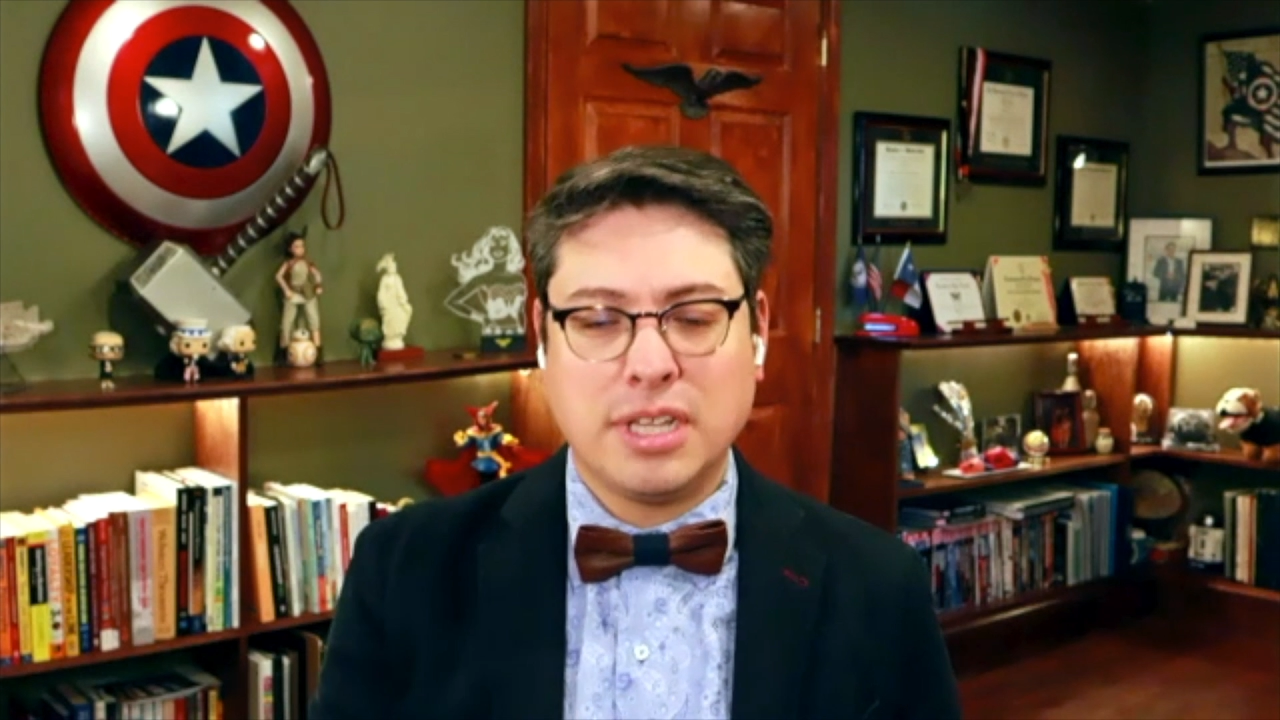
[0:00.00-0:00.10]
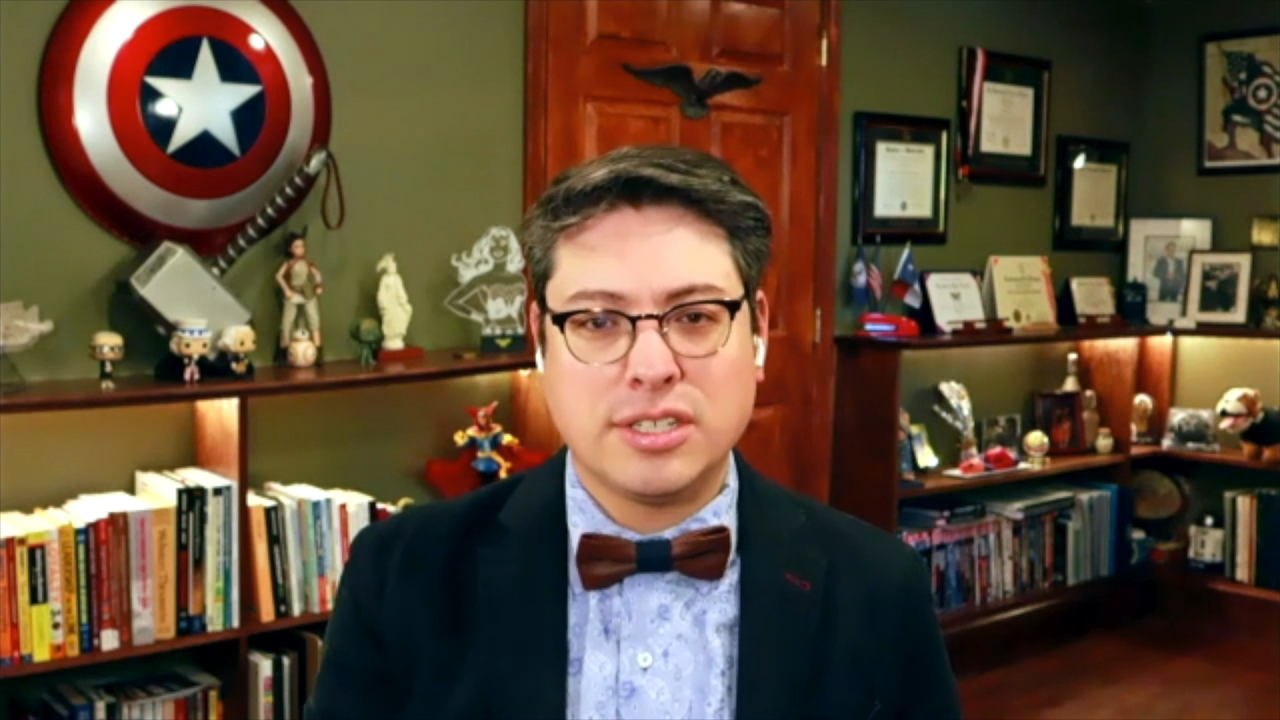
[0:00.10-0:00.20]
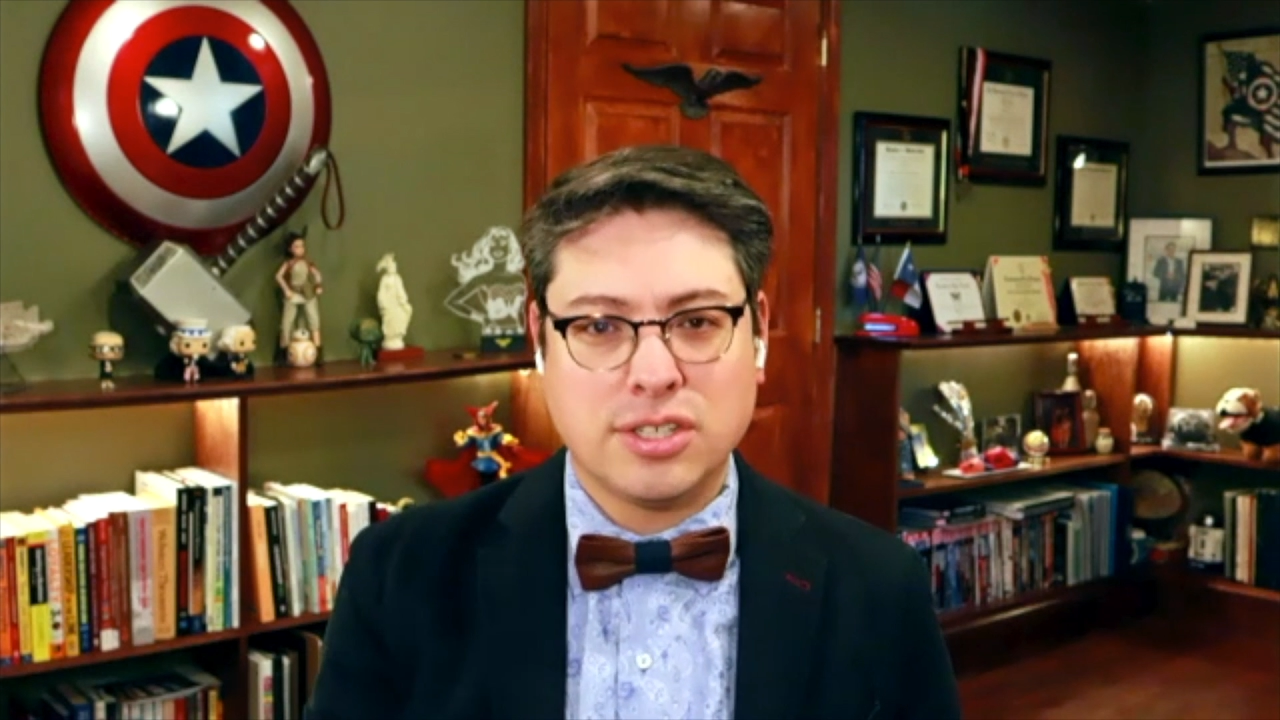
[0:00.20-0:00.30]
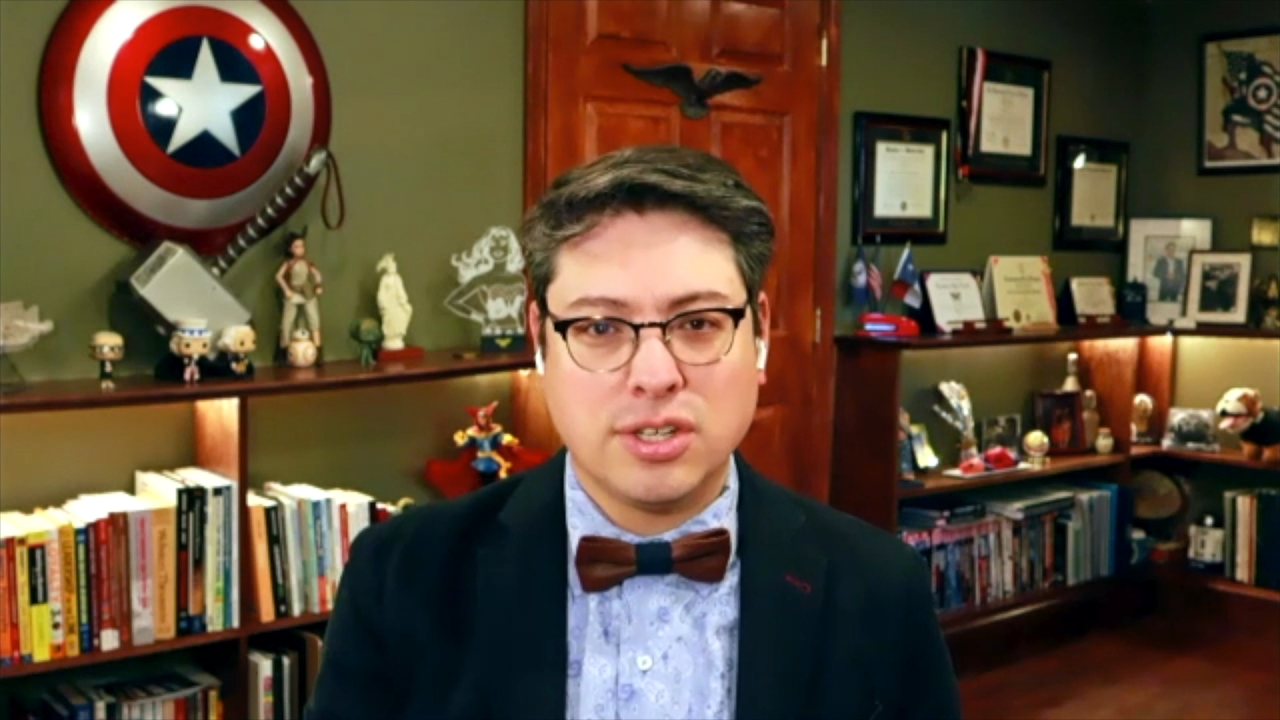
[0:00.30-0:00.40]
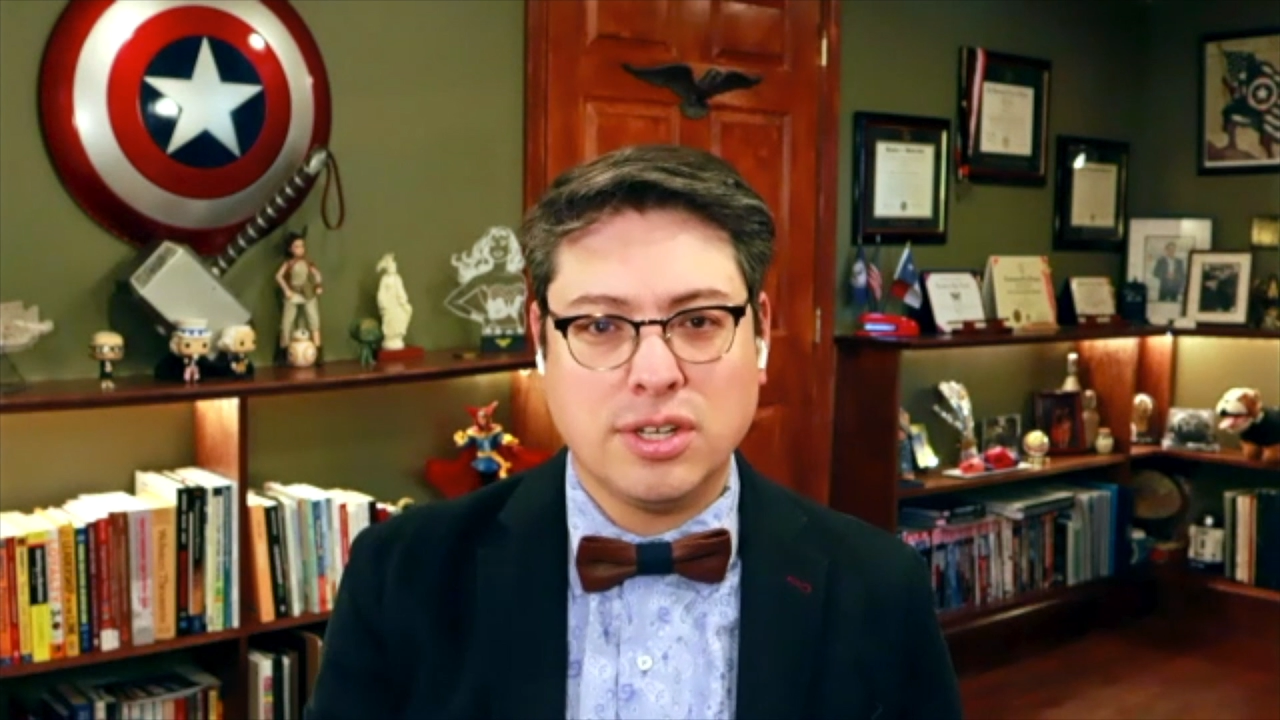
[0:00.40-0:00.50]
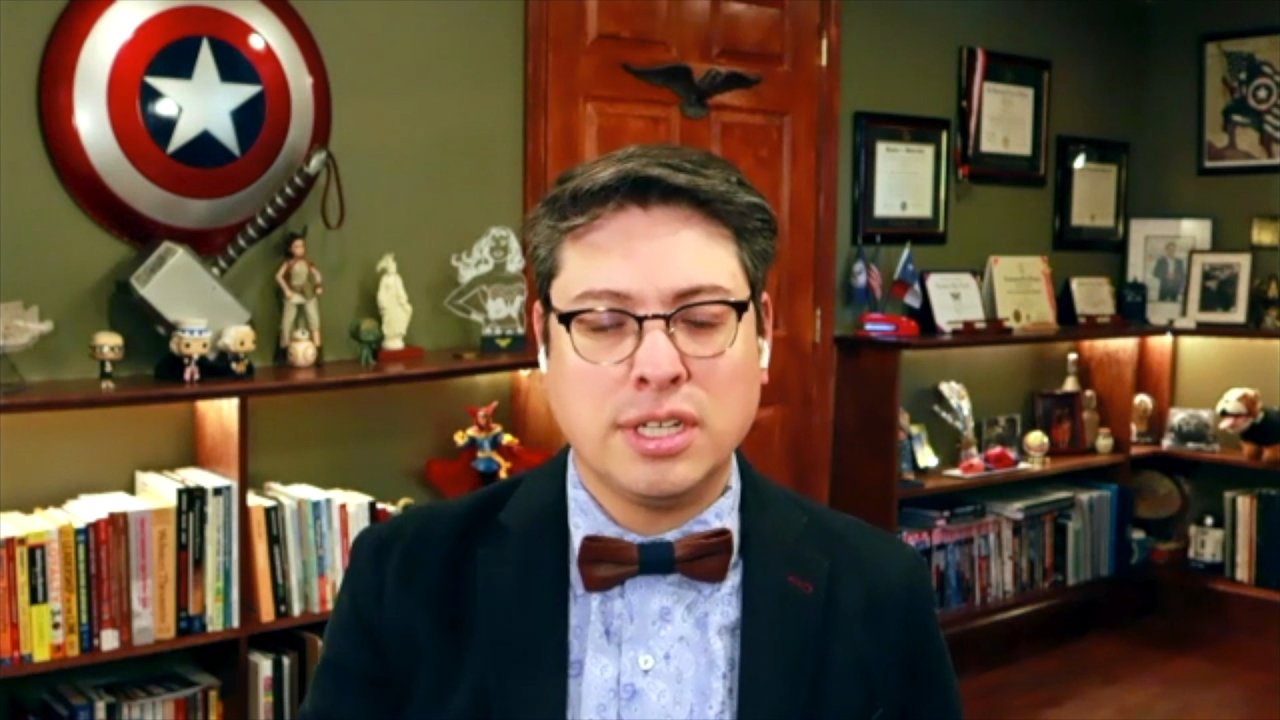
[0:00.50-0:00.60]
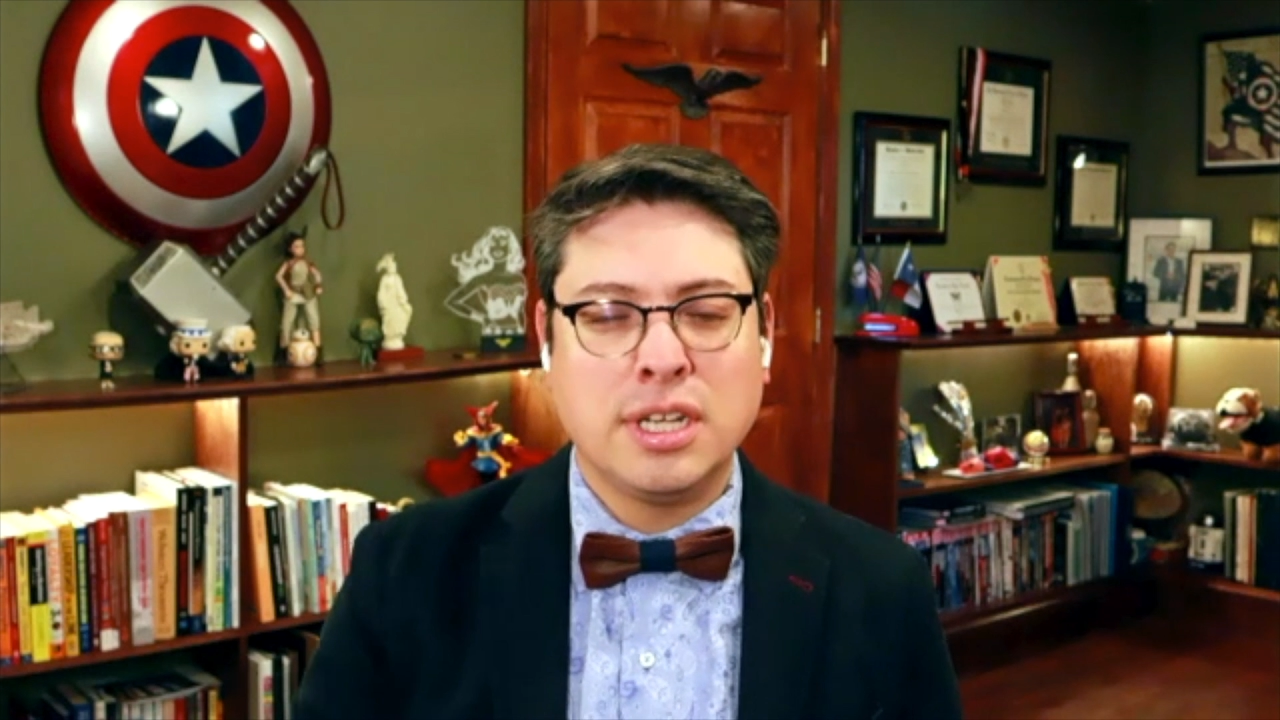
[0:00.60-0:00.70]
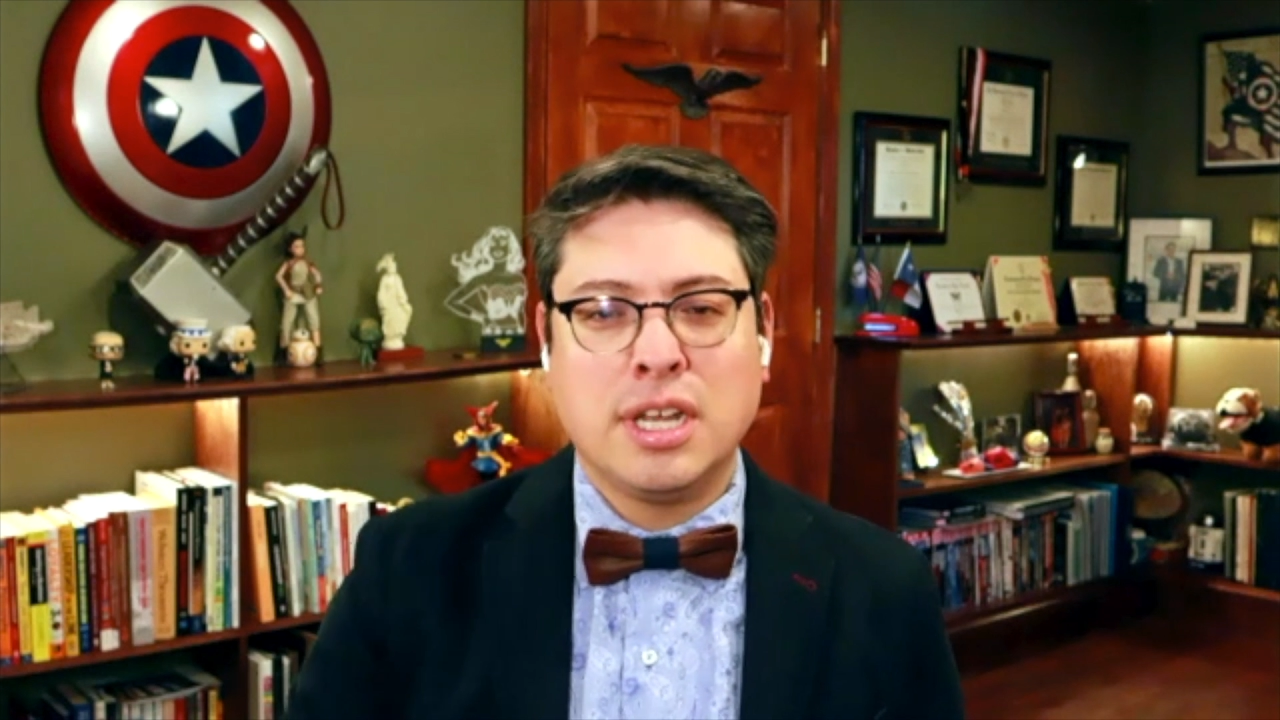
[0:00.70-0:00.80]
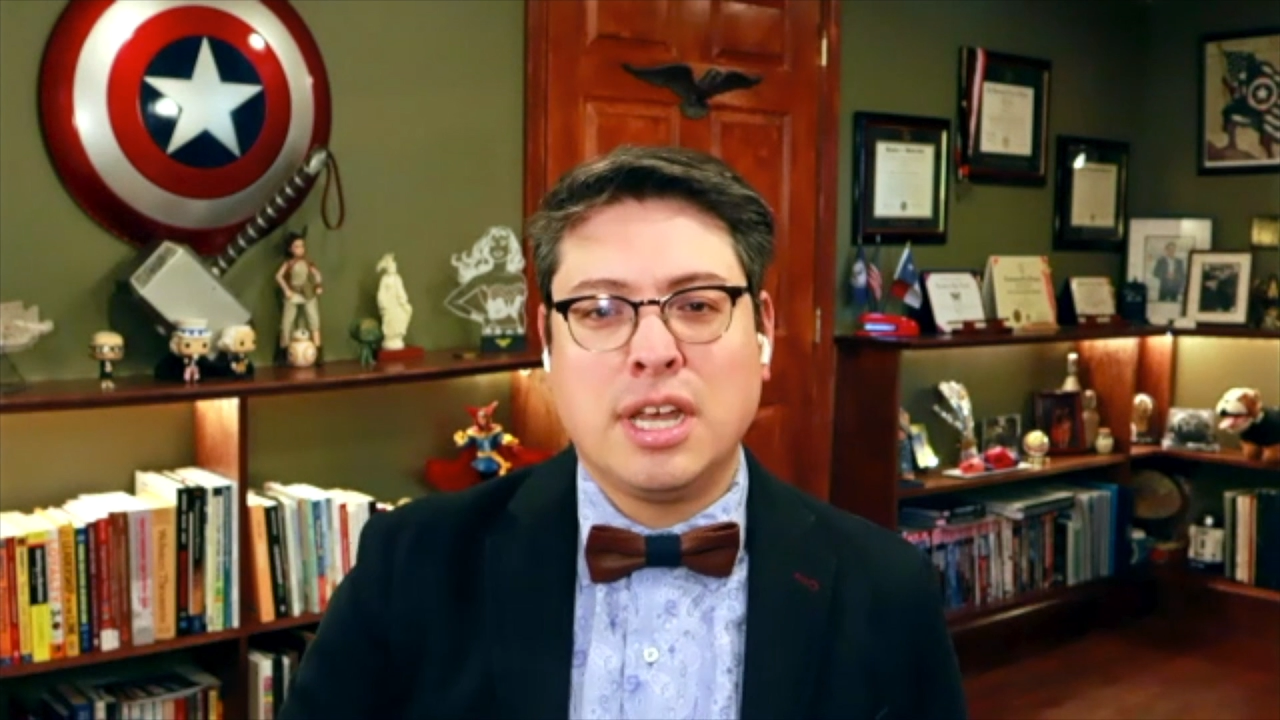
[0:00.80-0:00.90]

that's good.